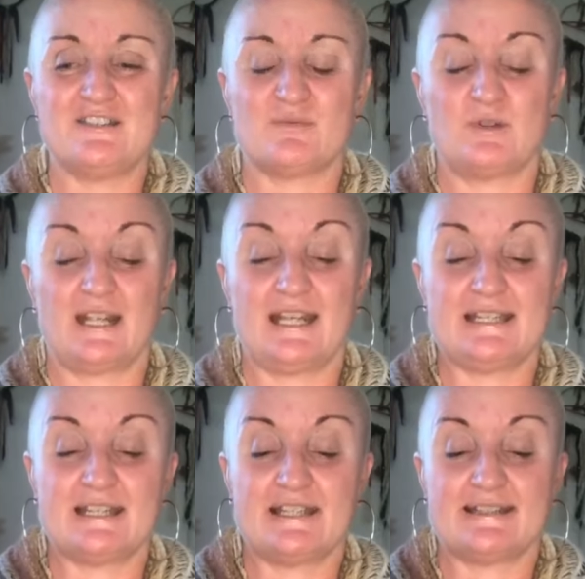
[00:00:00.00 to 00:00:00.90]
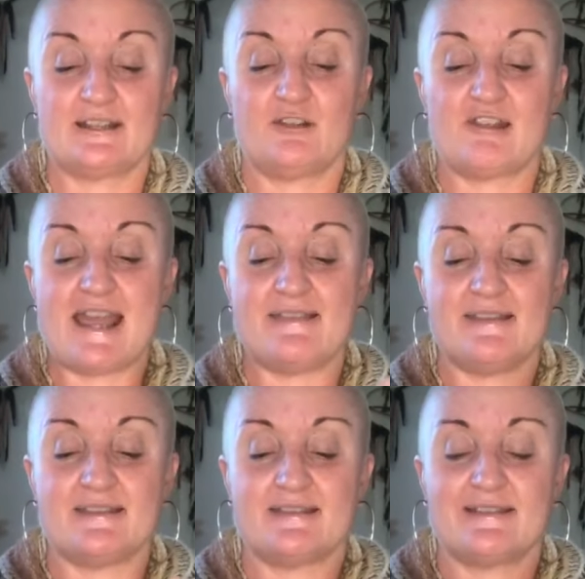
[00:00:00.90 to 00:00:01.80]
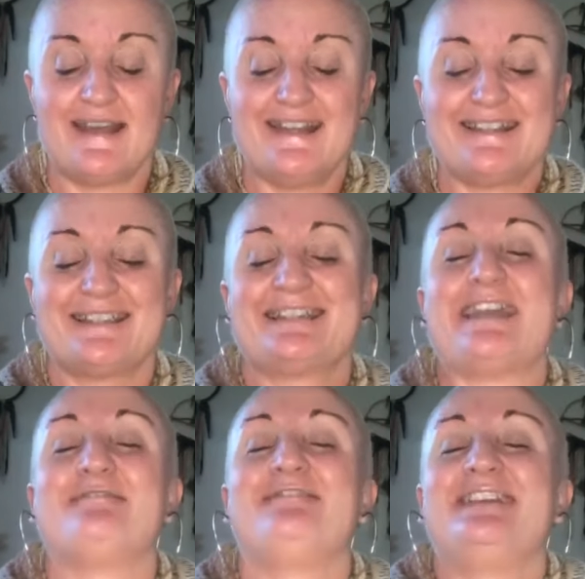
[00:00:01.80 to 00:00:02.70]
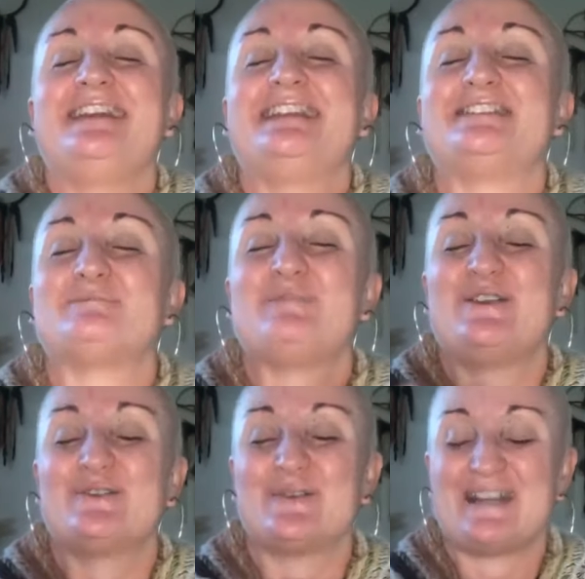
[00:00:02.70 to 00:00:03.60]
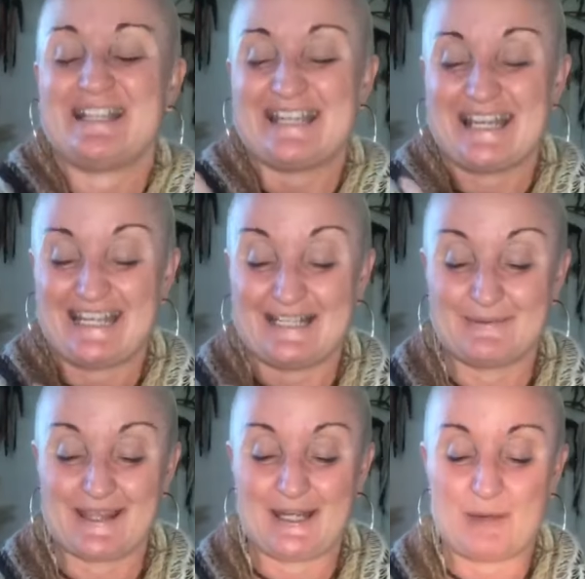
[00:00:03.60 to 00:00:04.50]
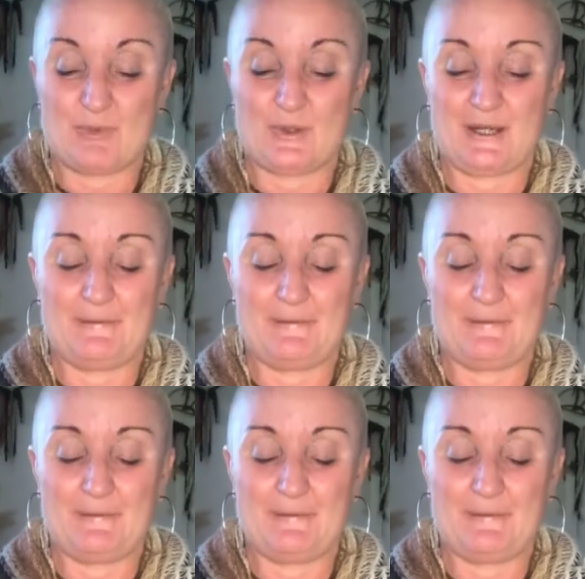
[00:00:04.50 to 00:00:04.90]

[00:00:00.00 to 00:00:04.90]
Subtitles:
Just want to create this safety and this beautiful container within our body.